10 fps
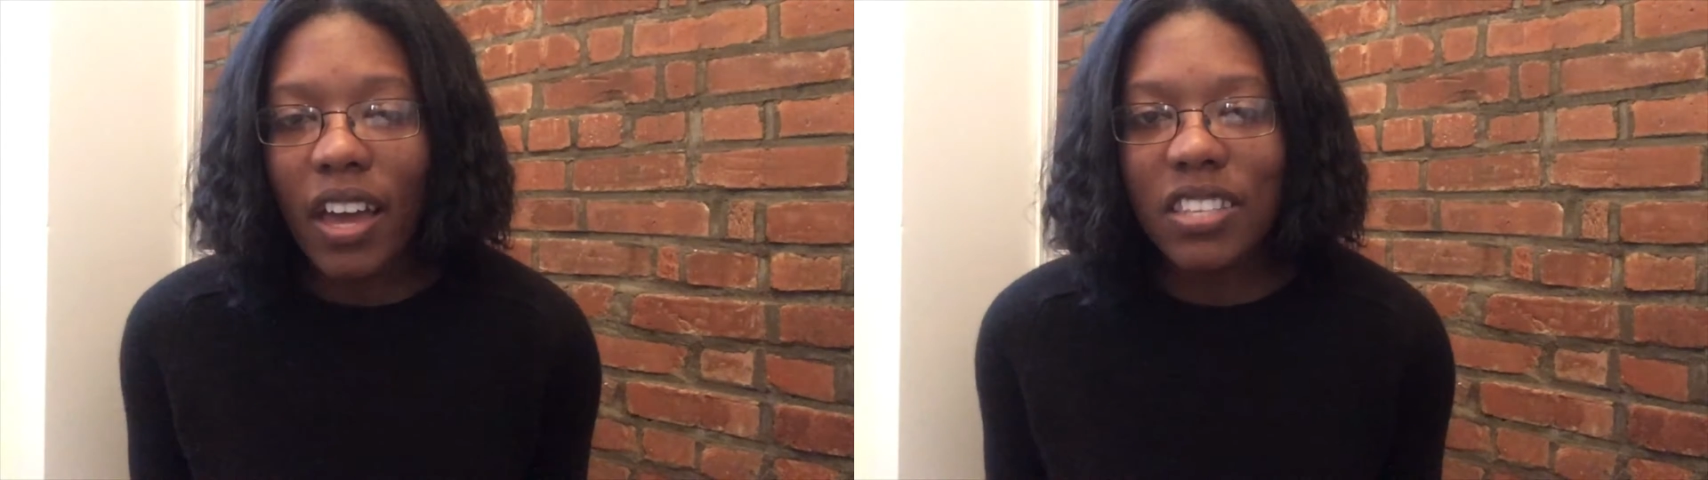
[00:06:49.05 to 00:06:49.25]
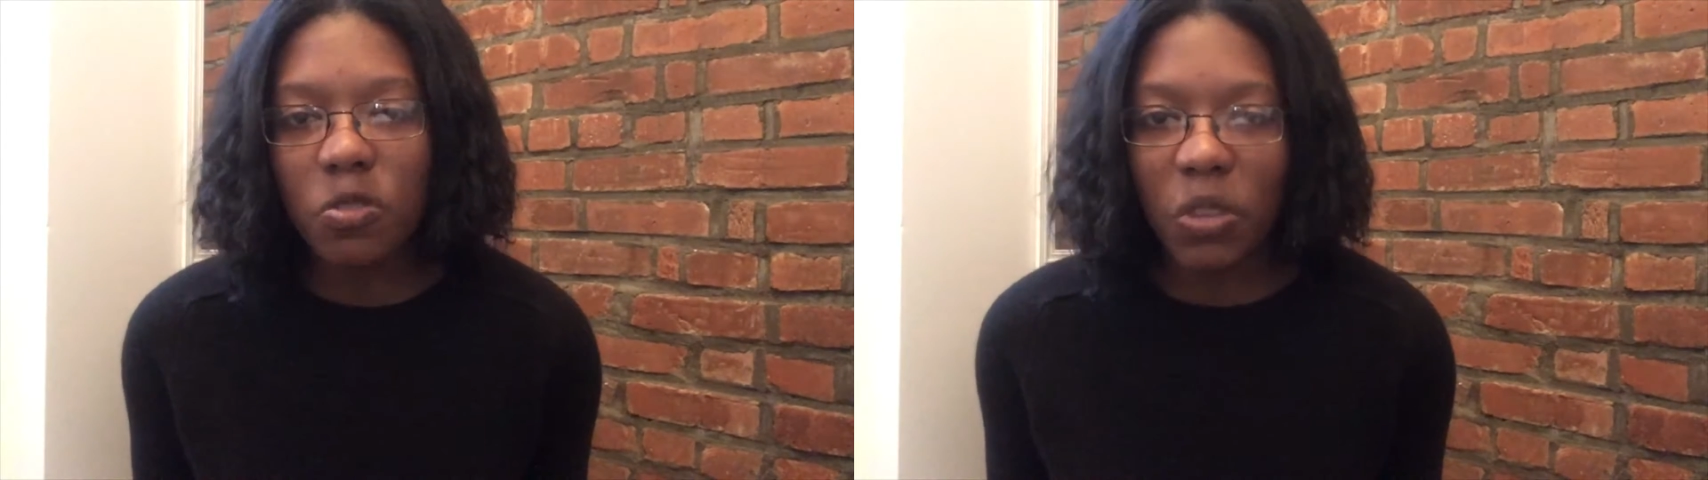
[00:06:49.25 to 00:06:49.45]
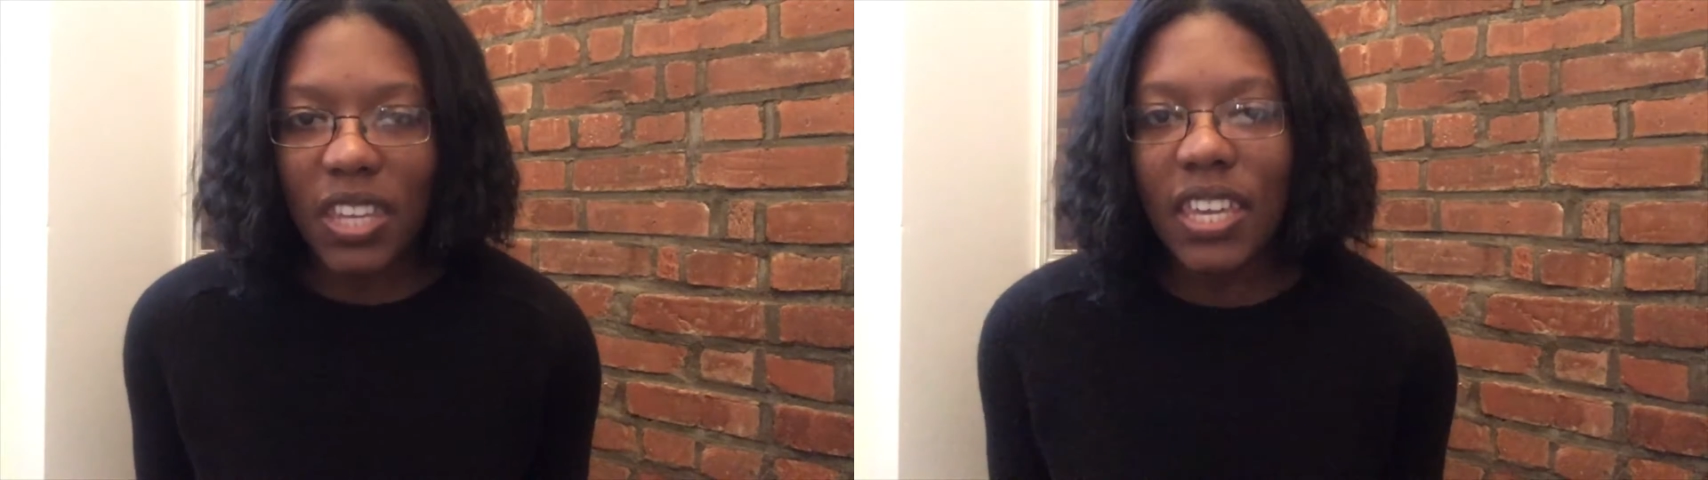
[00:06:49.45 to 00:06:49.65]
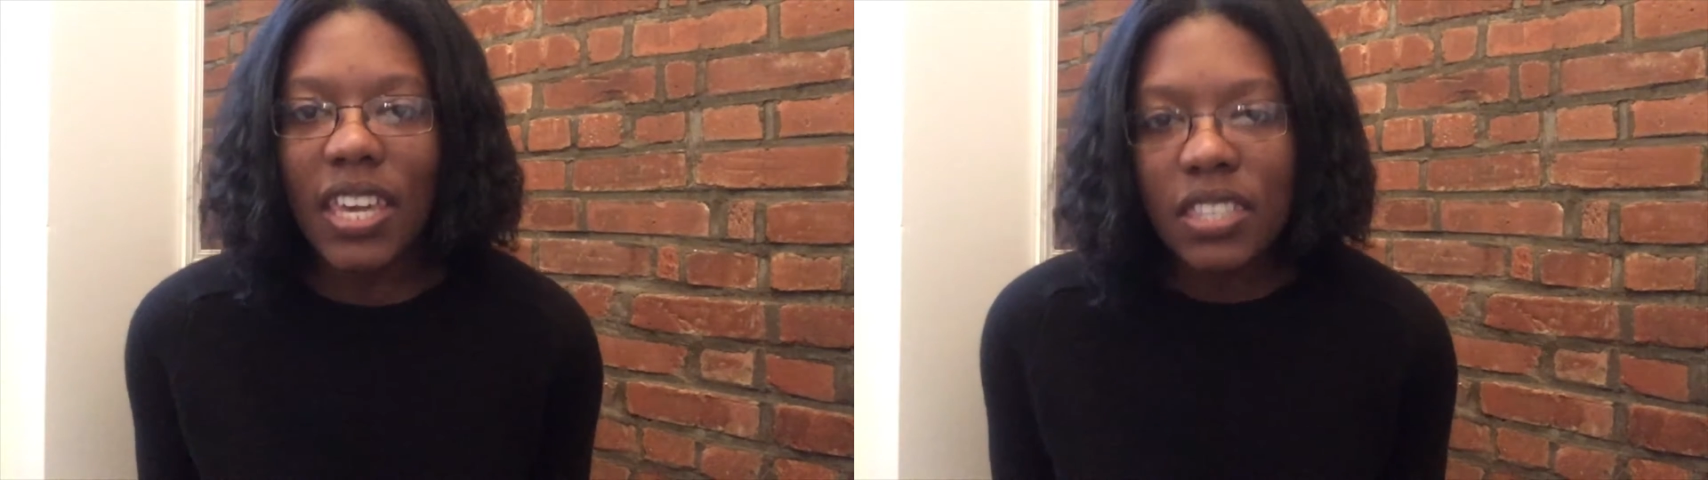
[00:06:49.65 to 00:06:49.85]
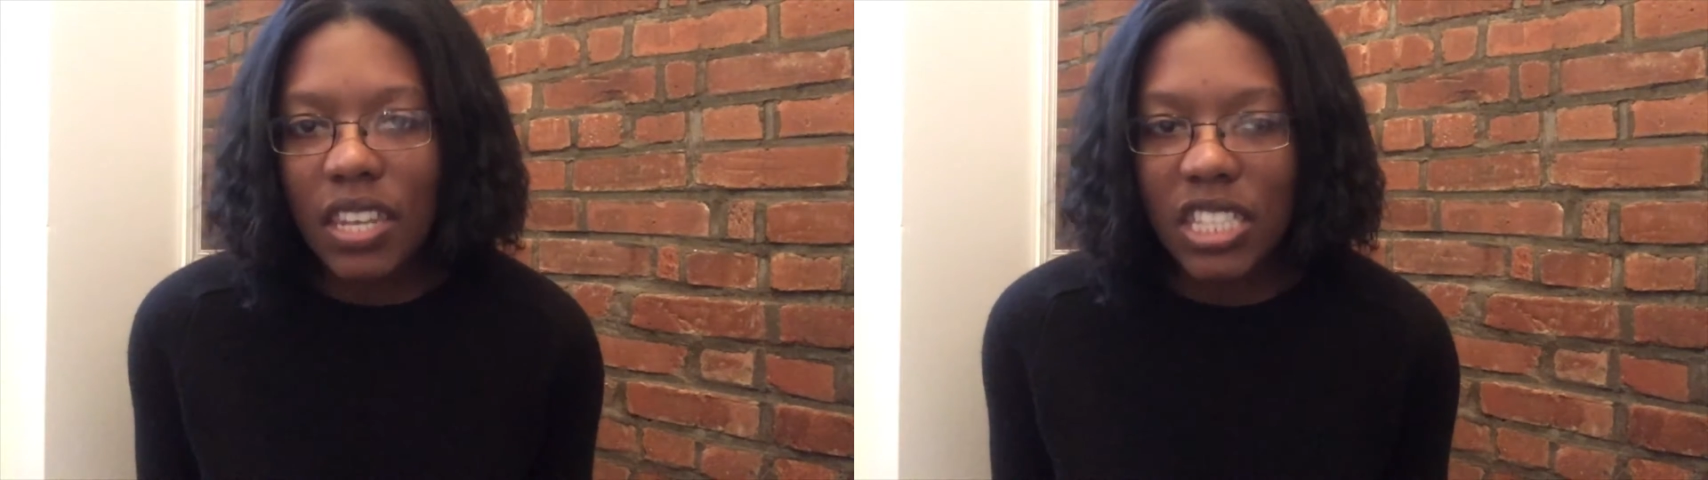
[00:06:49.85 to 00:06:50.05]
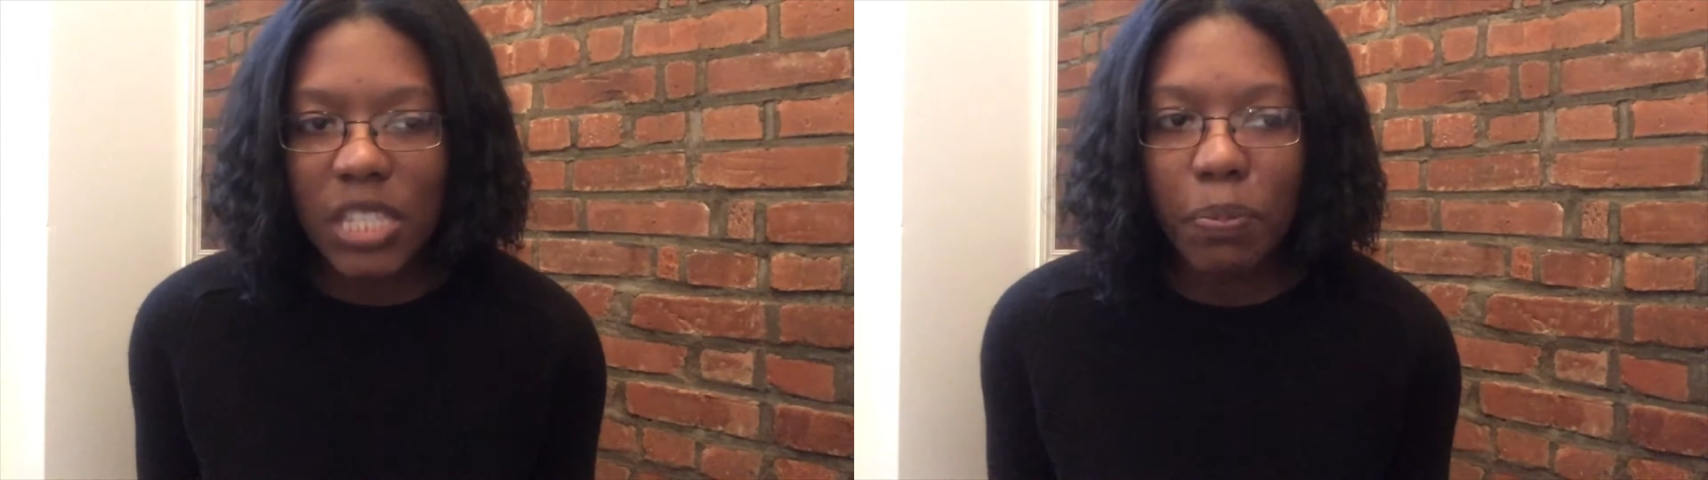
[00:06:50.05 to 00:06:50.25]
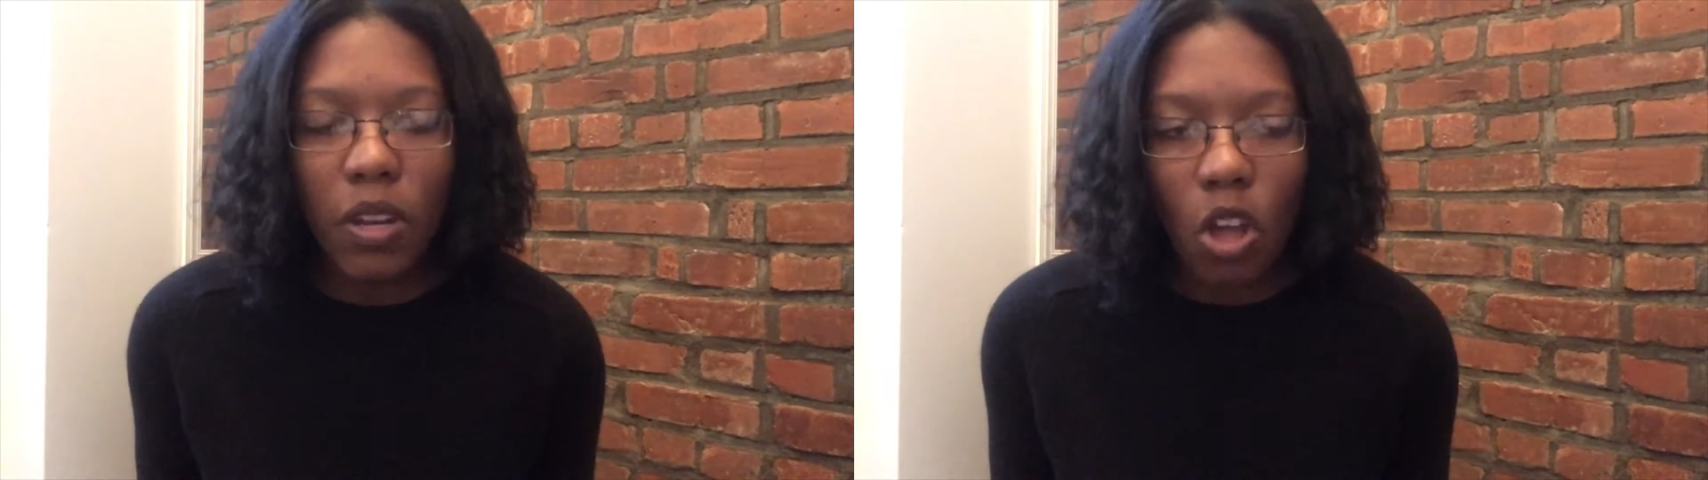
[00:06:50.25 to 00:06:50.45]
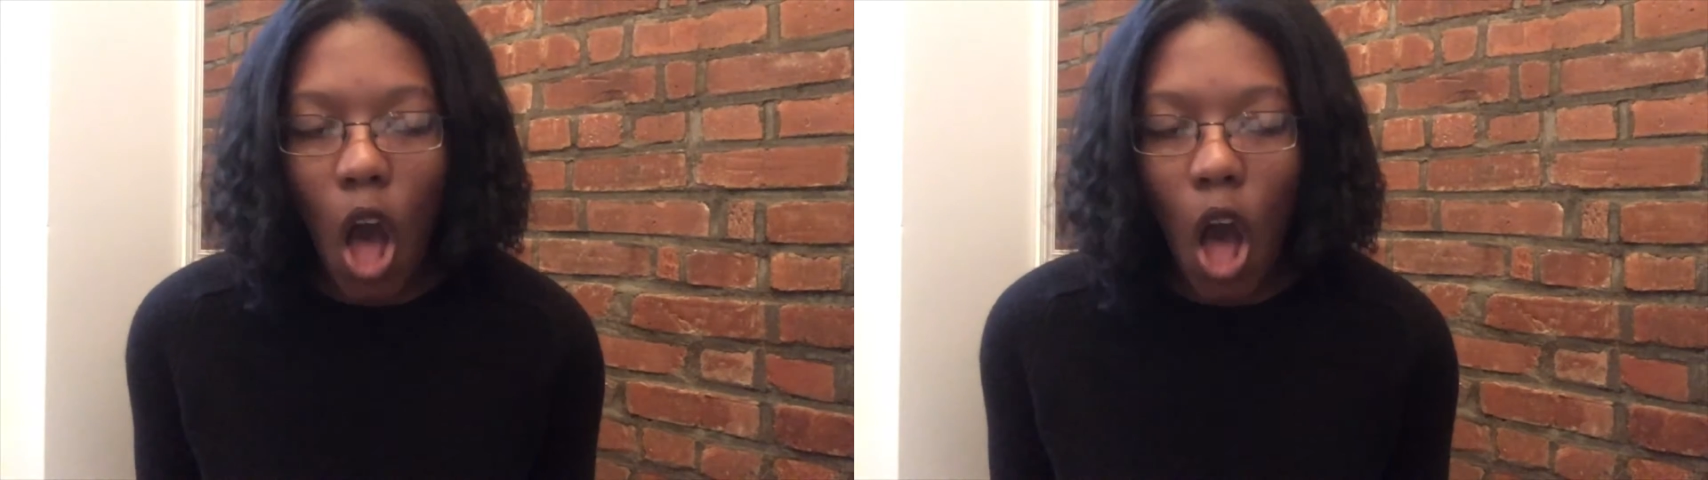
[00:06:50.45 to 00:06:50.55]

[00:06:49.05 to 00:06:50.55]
because it's really easy to spend